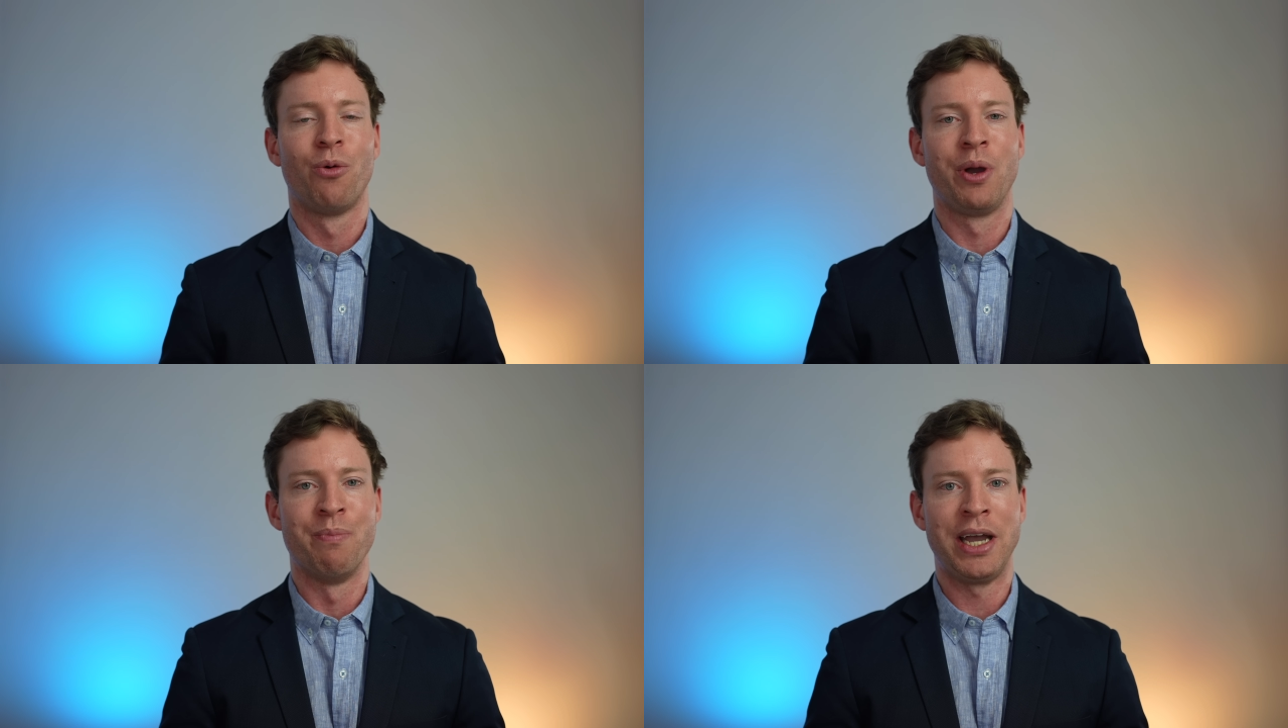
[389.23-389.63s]

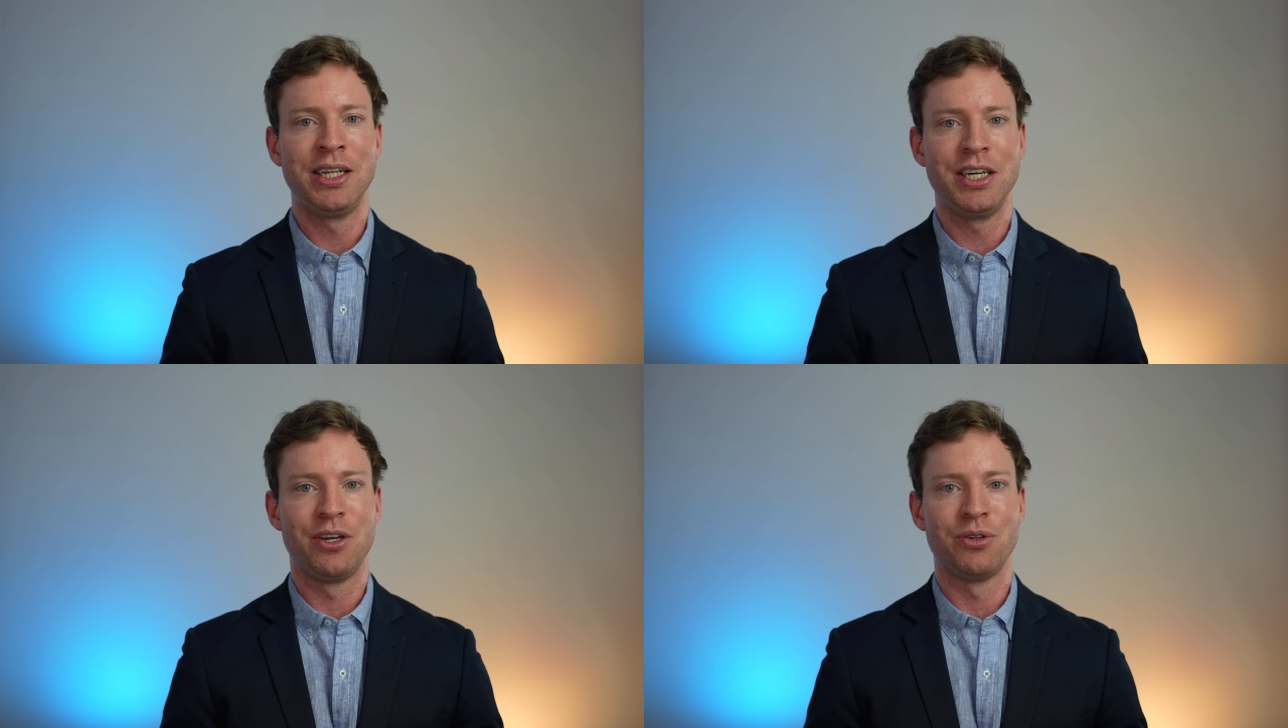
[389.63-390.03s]
We
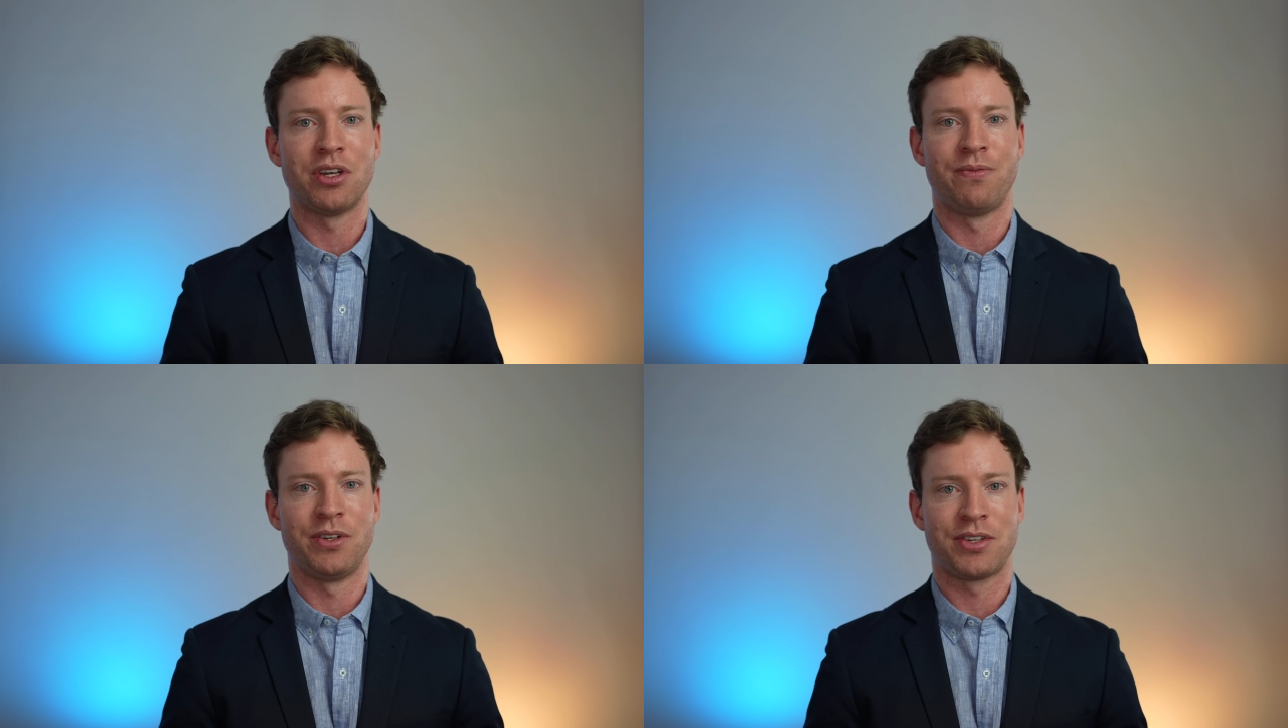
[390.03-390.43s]
mainly use
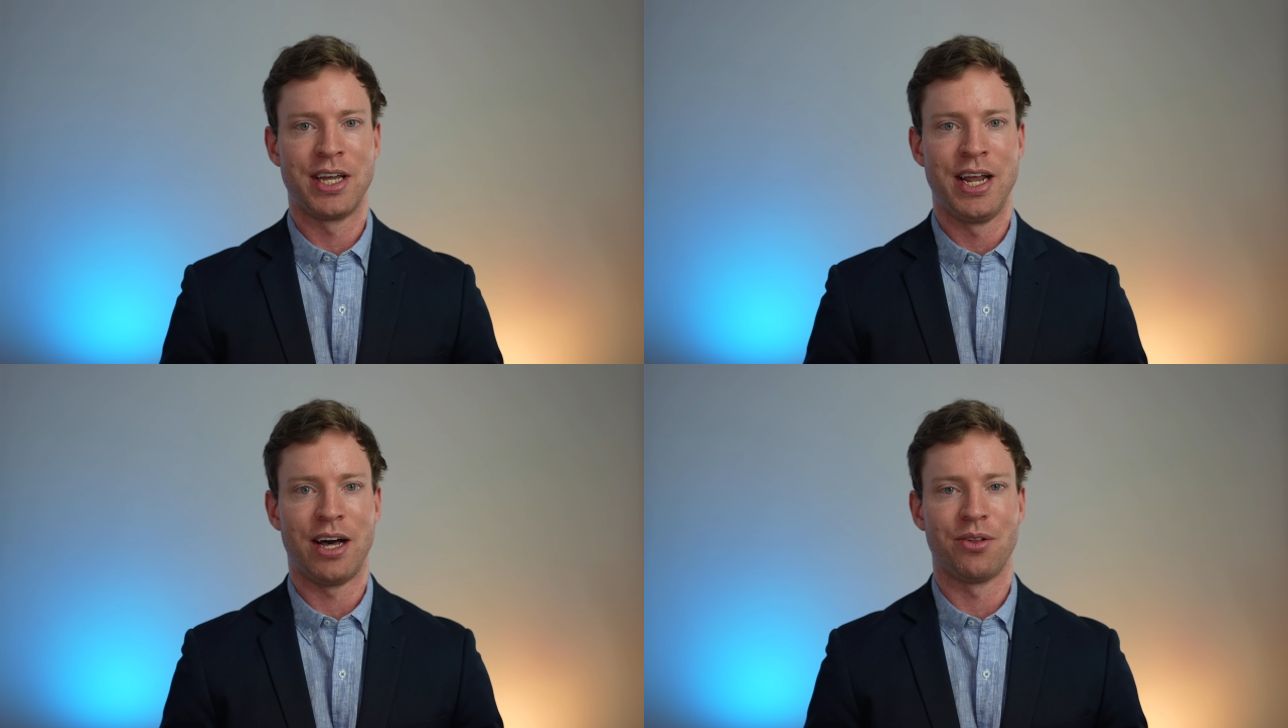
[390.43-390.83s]
it for
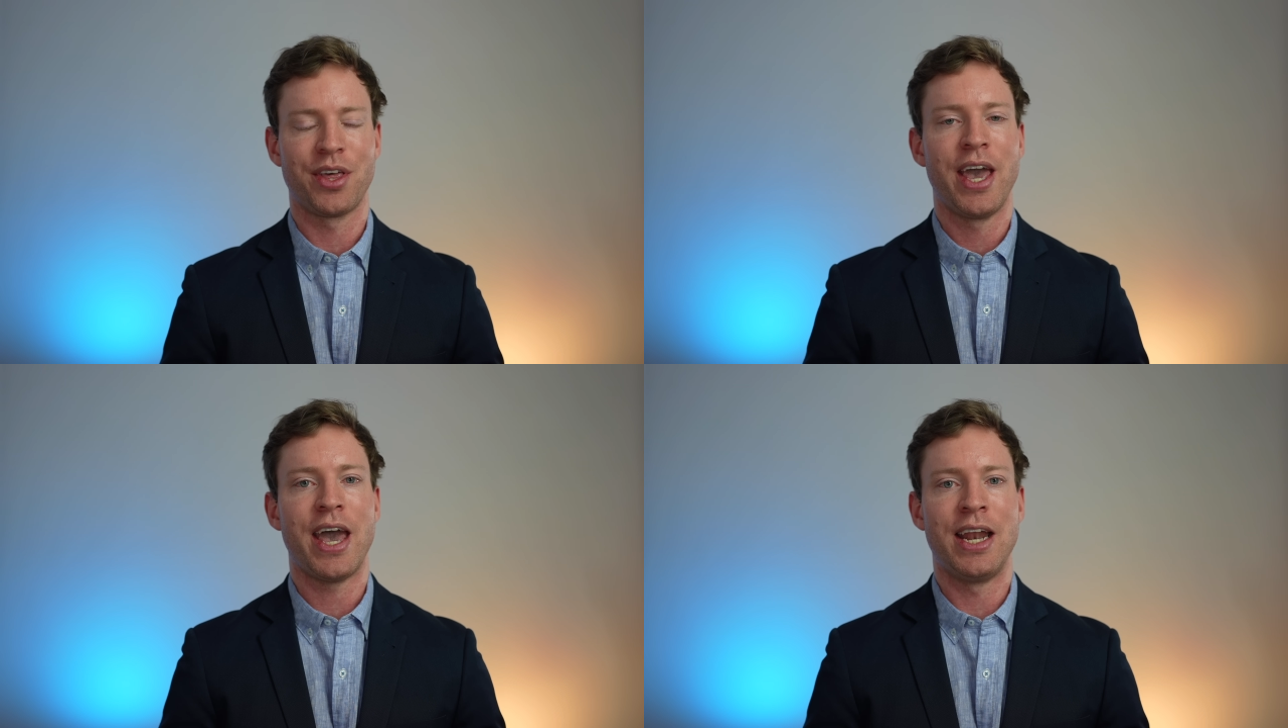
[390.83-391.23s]
skin
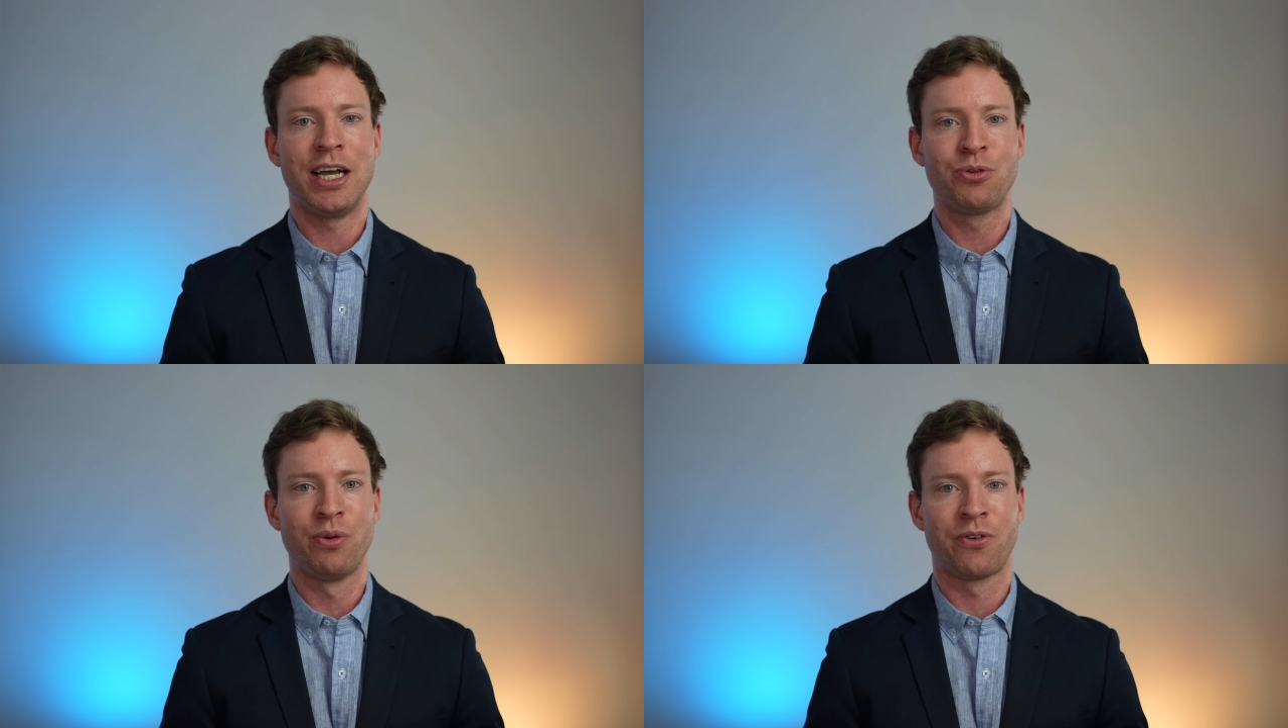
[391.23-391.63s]
health, and
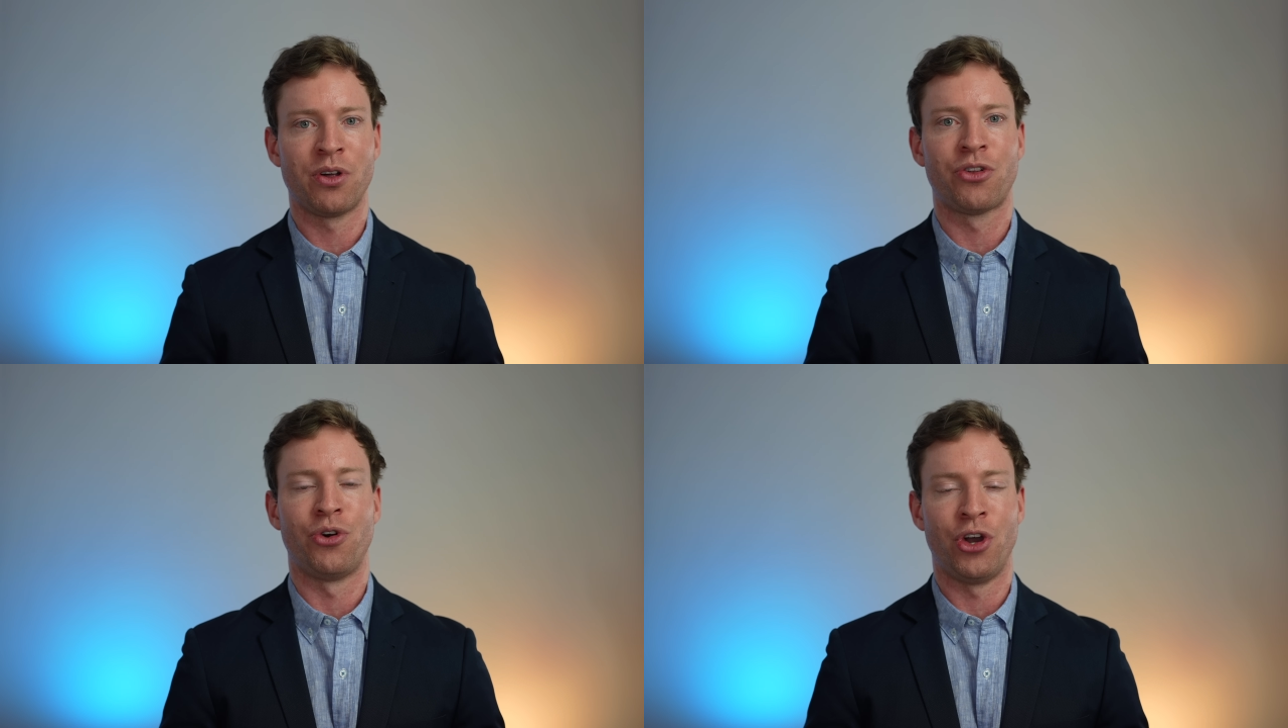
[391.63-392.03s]
as we've
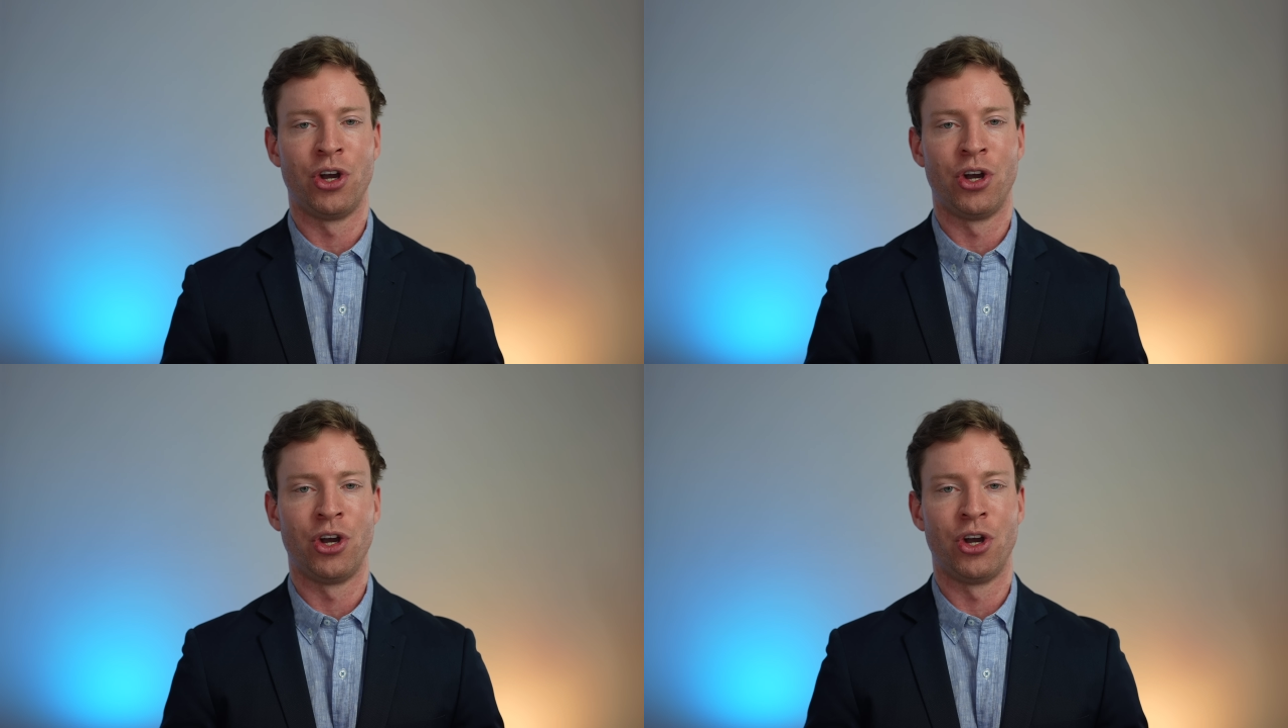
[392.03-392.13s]
gone through